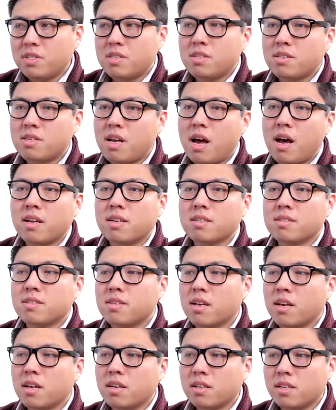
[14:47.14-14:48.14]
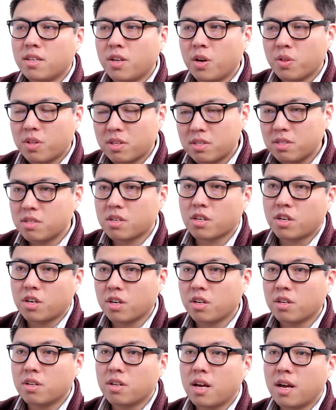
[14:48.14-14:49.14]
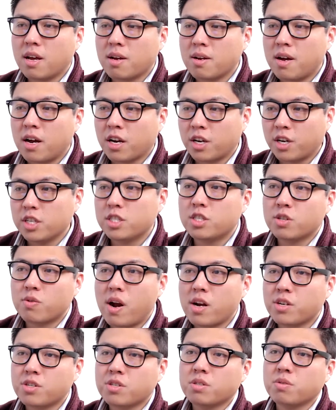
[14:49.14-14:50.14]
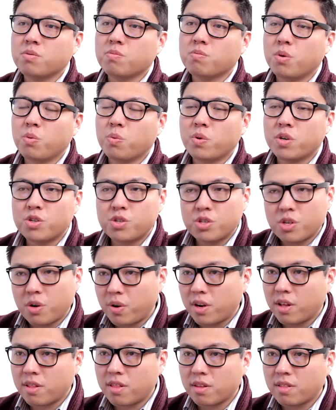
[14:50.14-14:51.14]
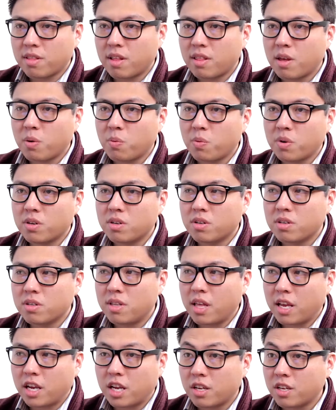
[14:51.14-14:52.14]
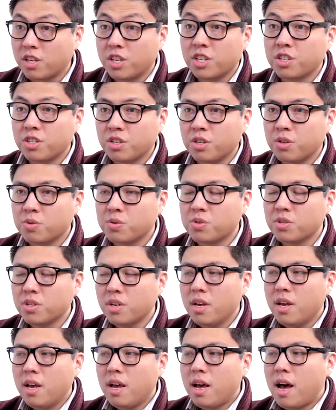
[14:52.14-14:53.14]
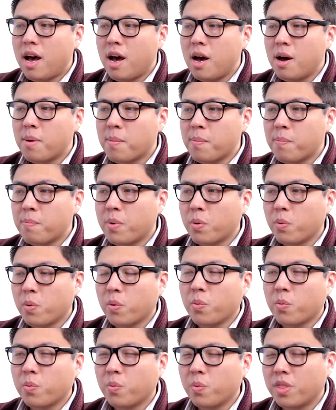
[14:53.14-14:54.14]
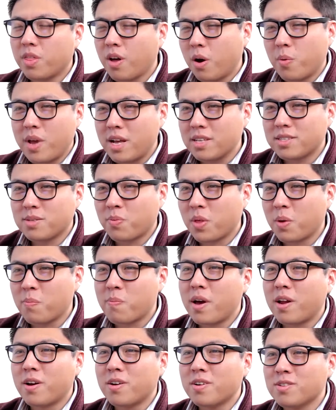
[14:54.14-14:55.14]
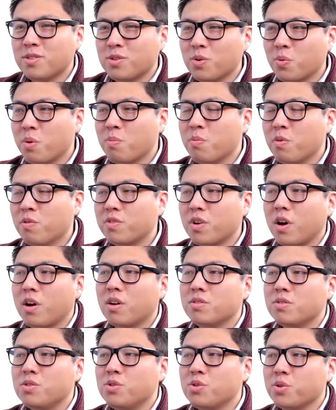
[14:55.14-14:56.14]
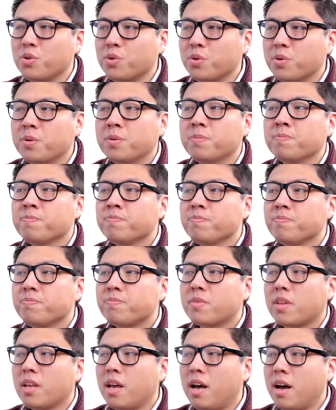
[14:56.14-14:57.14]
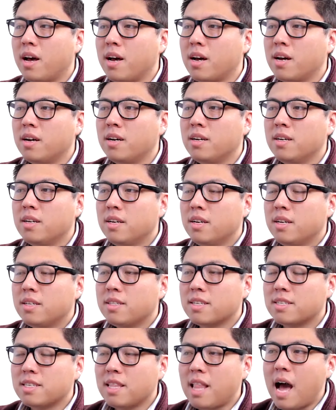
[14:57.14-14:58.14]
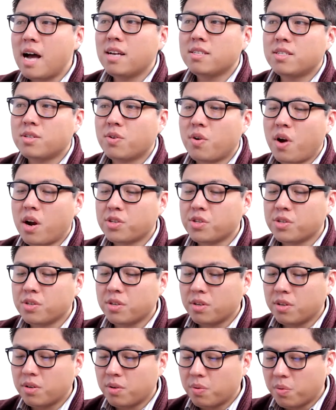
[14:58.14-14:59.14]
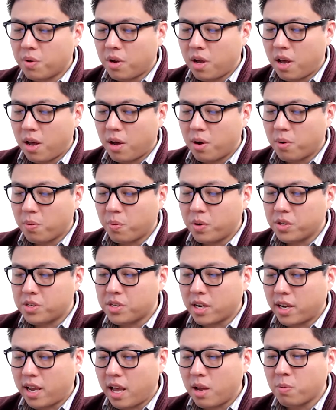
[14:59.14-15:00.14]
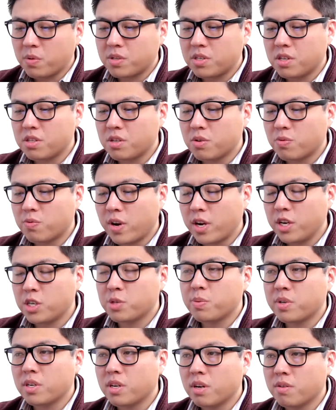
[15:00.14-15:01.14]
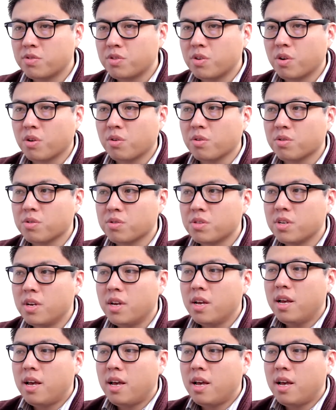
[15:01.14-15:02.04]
it aside and said, this is a good direction. We wouldn't show anything that they couldn't use, but we thought we had something better. So we moved on to this last direction, which again was this arrangement of circles,